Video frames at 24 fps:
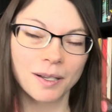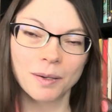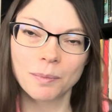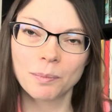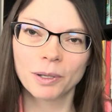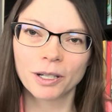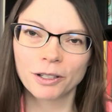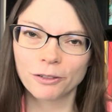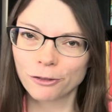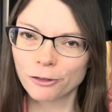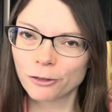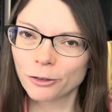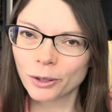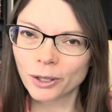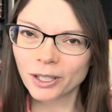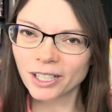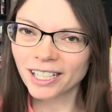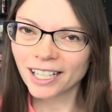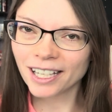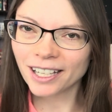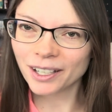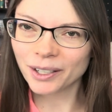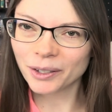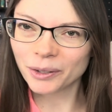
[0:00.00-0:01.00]
But for
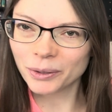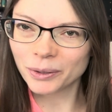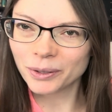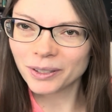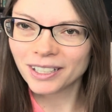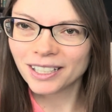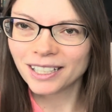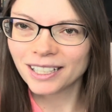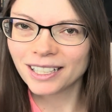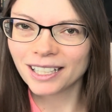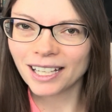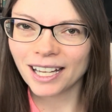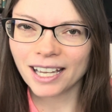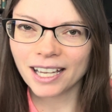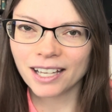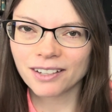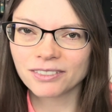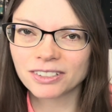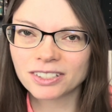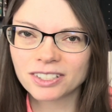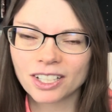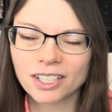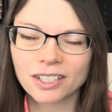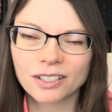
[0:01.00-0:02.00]
now, I have
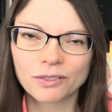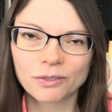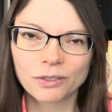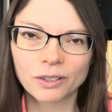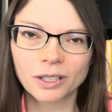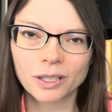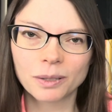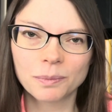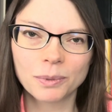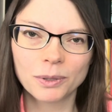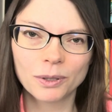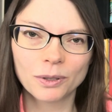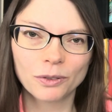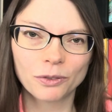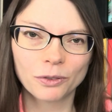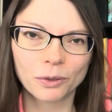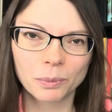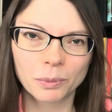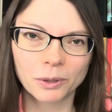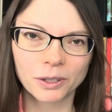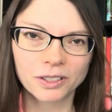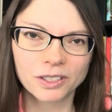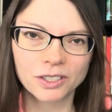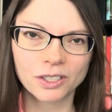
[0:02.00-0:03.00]
a ton of really beautiful
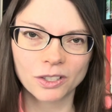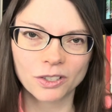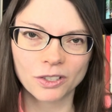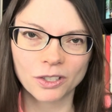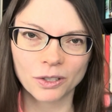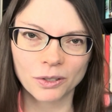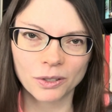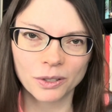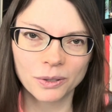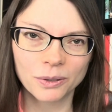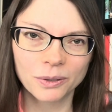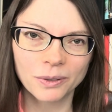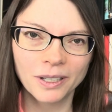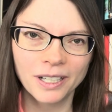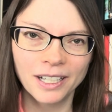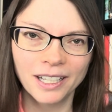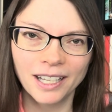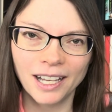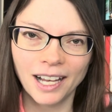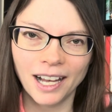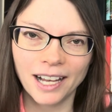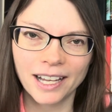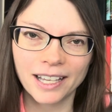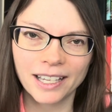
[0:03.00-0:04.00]
books to show you.
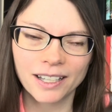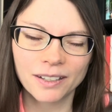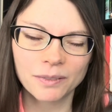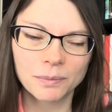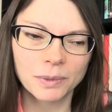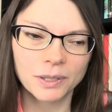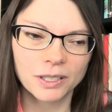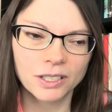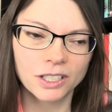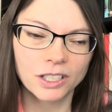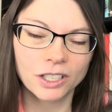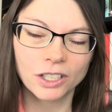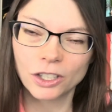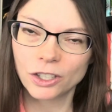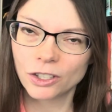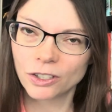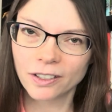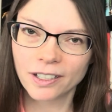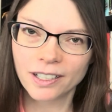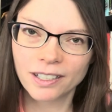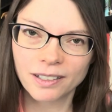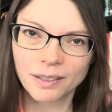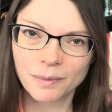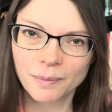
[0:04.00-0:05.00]
I have been
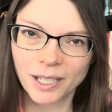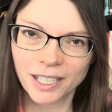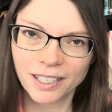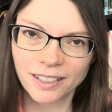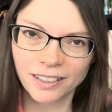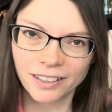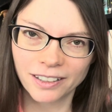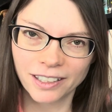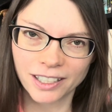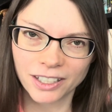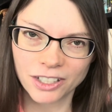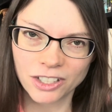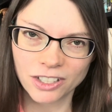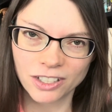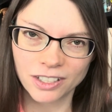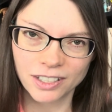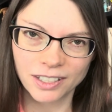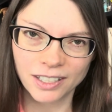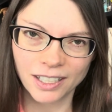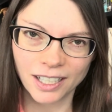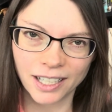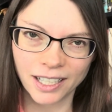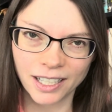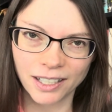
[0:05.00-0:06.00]
curating my
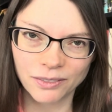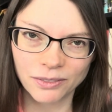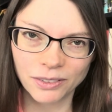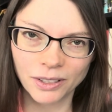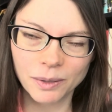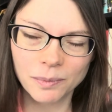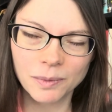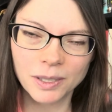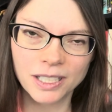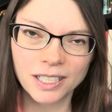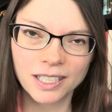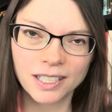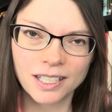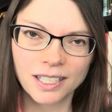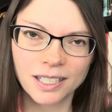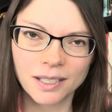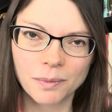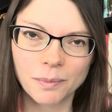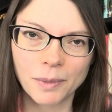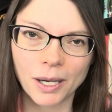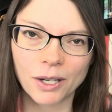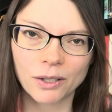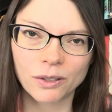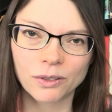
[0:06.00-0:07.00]
collection. I have limited the
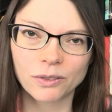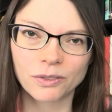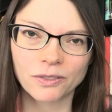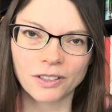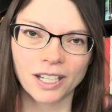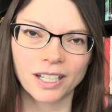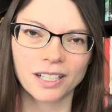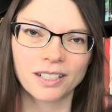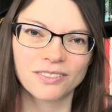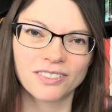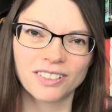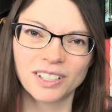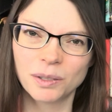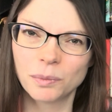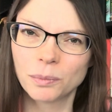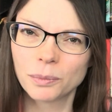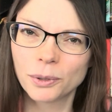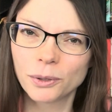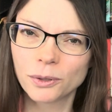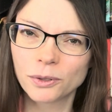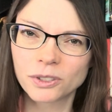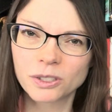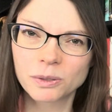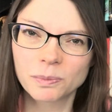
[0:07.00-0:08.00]
amount of kind of
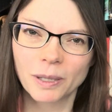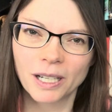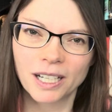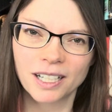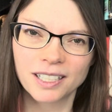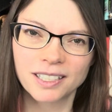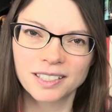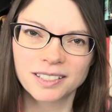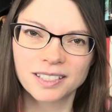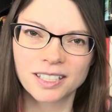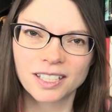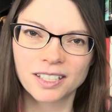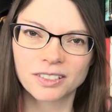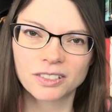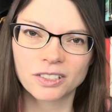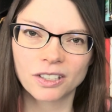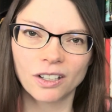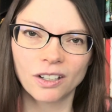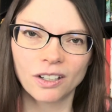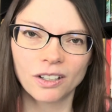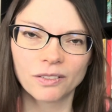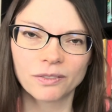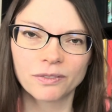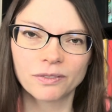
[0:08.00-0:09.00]
impulse buys. These are
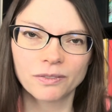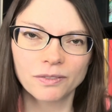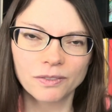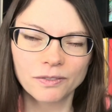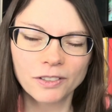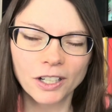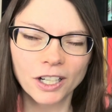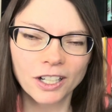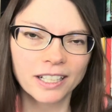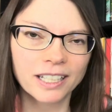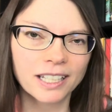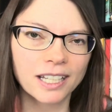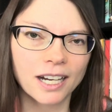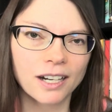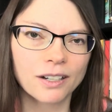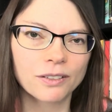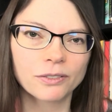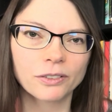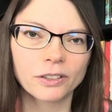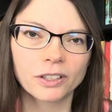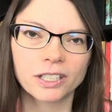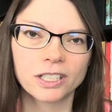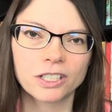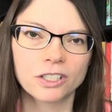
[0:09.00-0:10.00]
all very
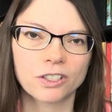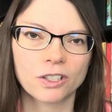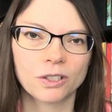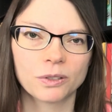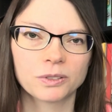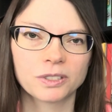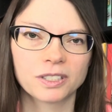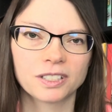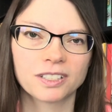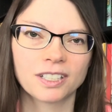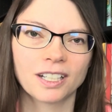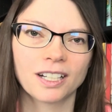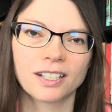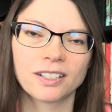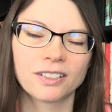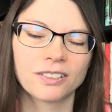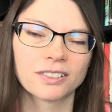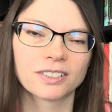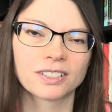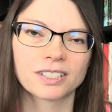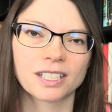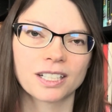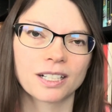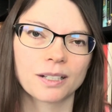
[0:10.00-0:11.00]
carefully chosen
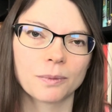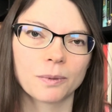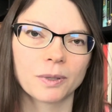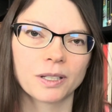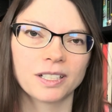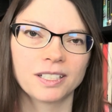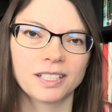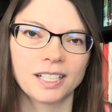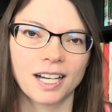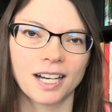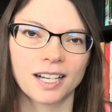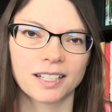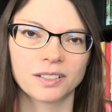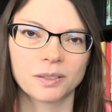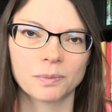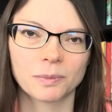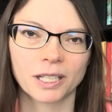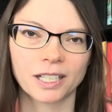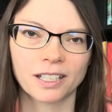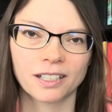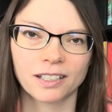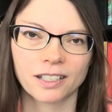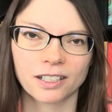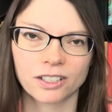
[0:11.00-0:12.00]
titles that I wanted to add to my
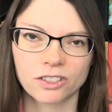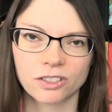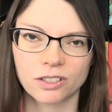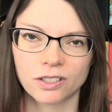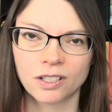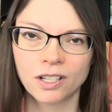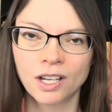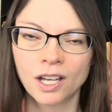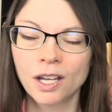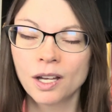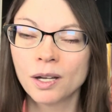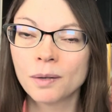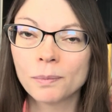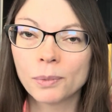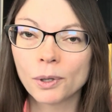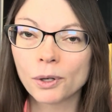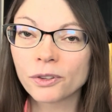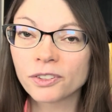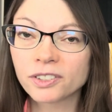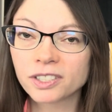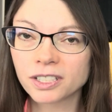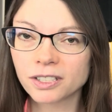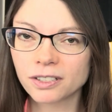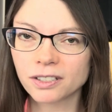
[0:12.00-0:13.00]
collection.
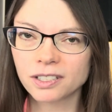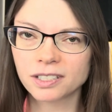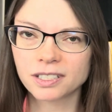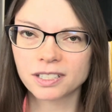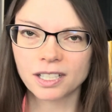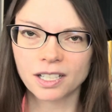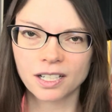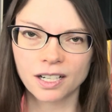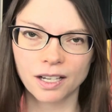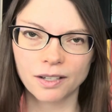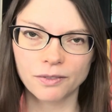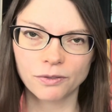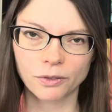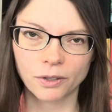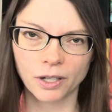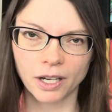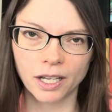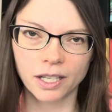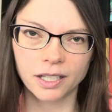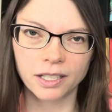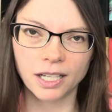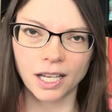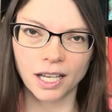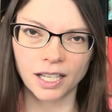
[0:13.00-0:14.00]
Both series that I've
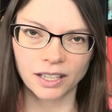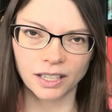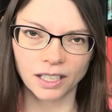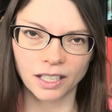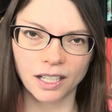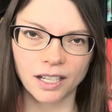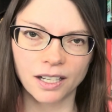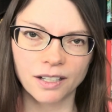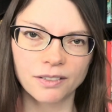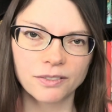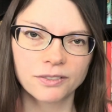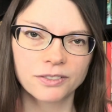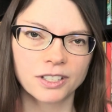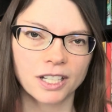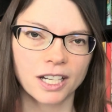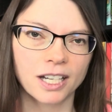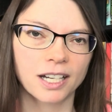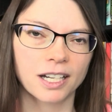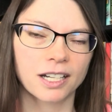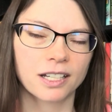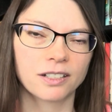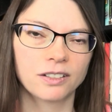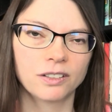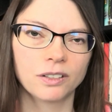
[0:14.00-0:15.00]
read and loved,
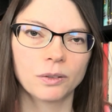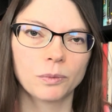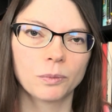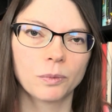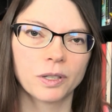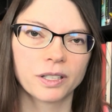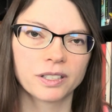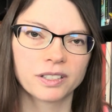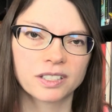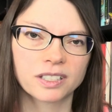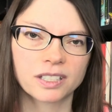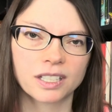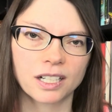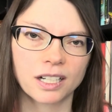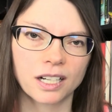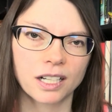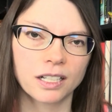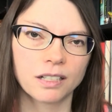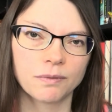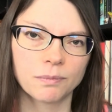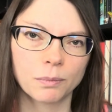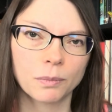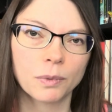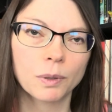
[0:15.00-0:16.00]
and ones that
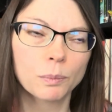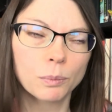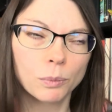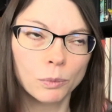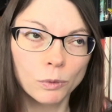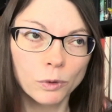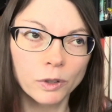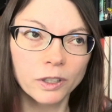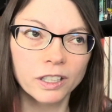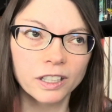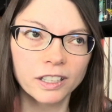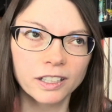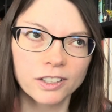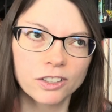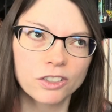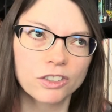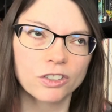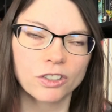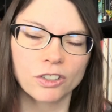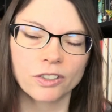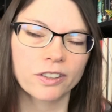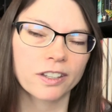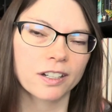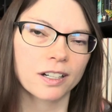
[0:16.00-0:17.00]
I'm really
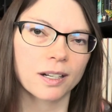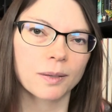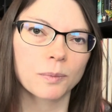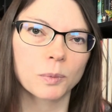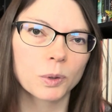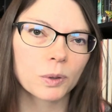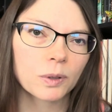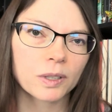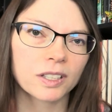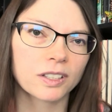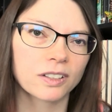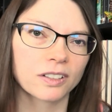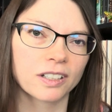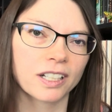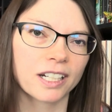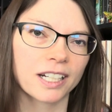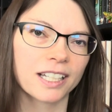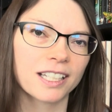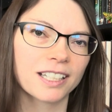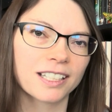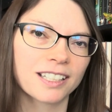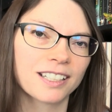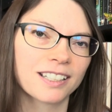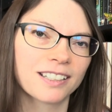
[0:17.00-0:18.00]
sure that I'm going to
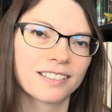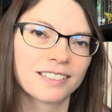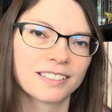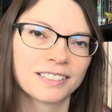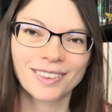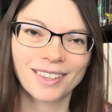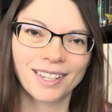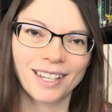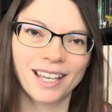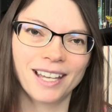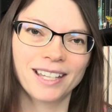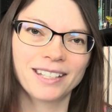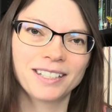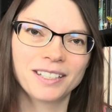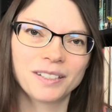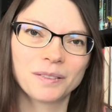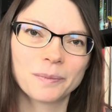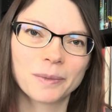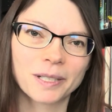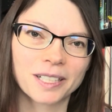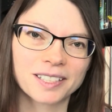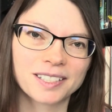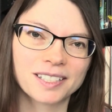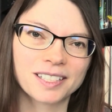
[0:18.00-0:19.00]
like. And then
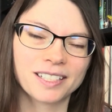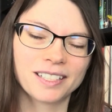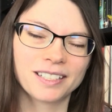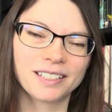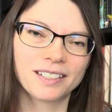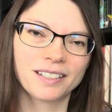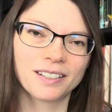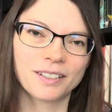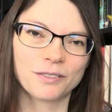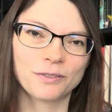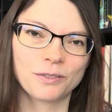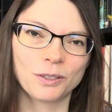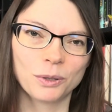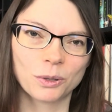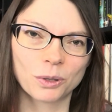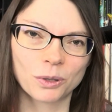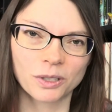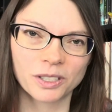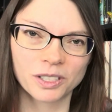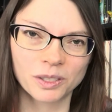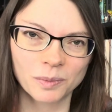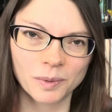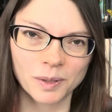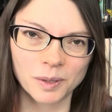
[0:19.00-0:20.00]
mixed in a few
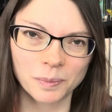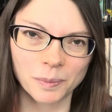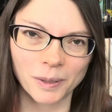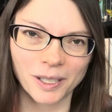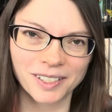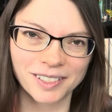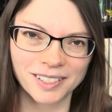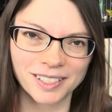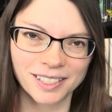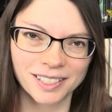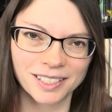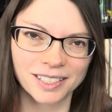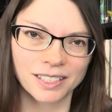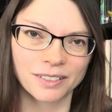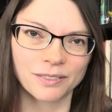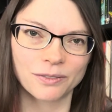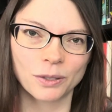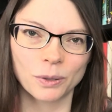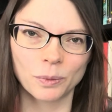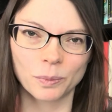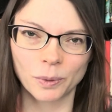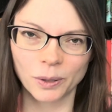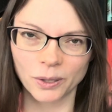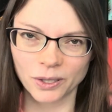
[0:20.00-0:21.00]
Christmas presents, a
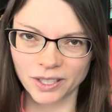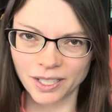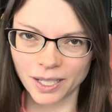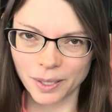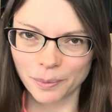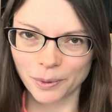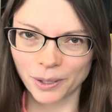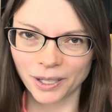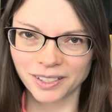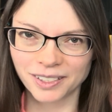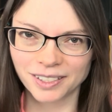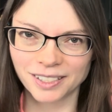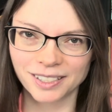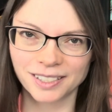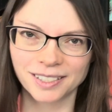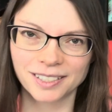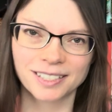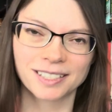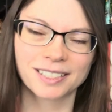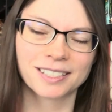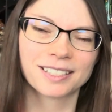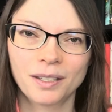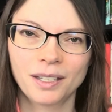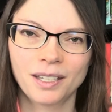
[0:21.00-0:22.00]
few birthday
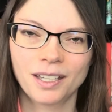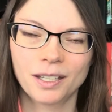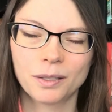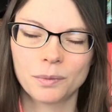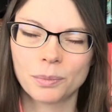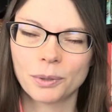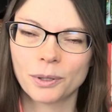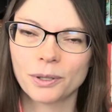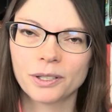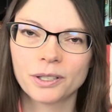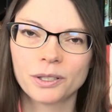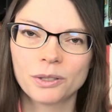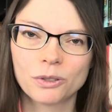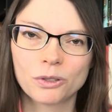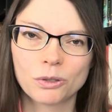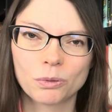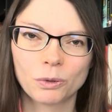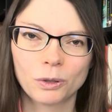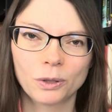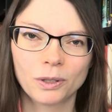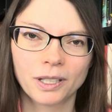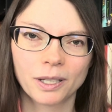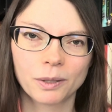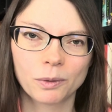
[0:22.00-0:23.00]
presents, and per
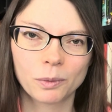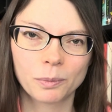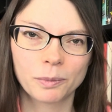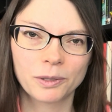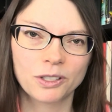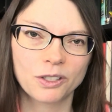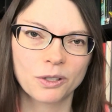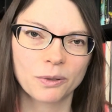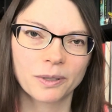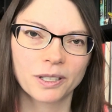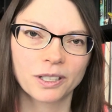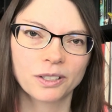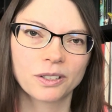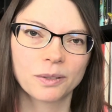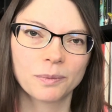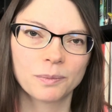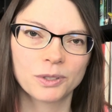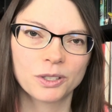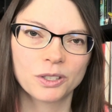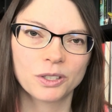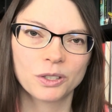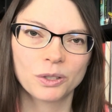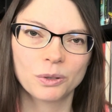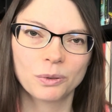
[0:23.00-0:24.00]
usual, I will be showing them
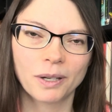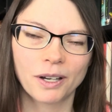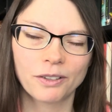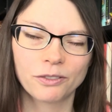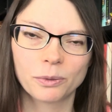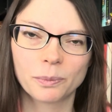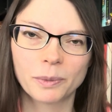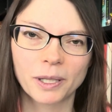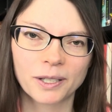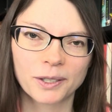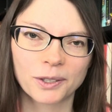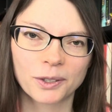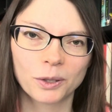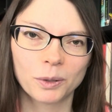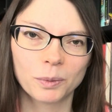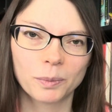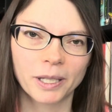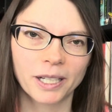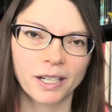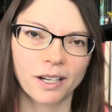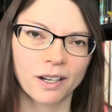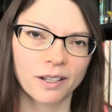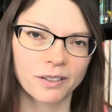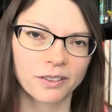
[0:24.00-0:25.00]
to you alphabetical
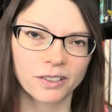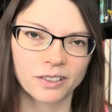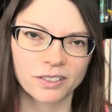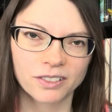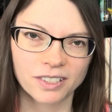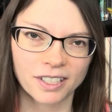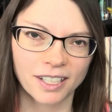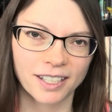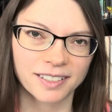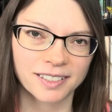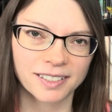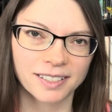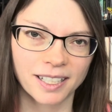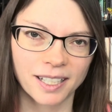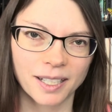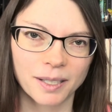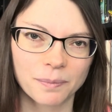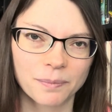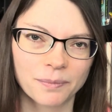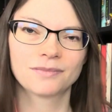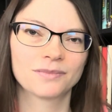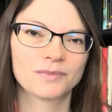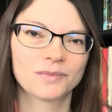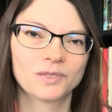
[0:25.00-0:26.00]
by author's last
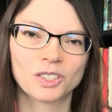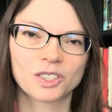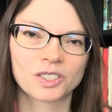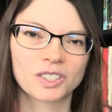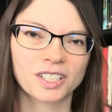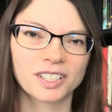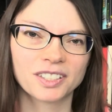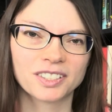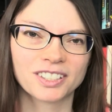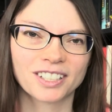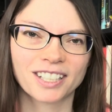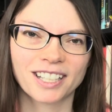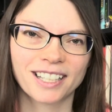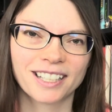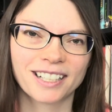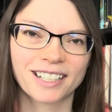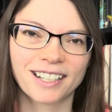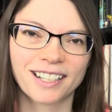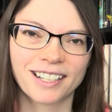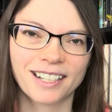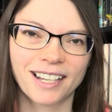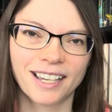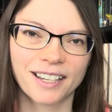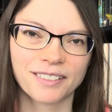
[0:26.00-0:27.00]
name, just because you kind of
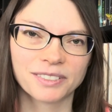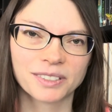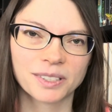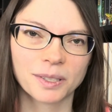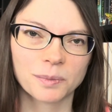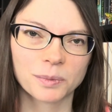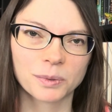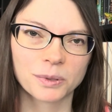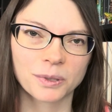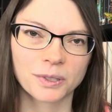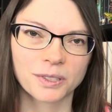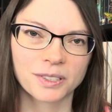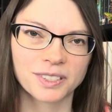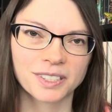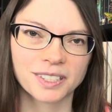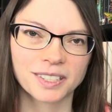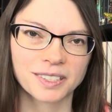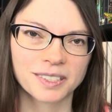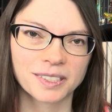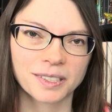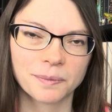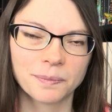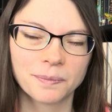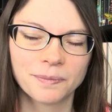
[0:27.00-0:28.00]
got to have some sort of
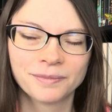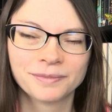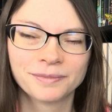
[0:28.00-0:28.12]
system.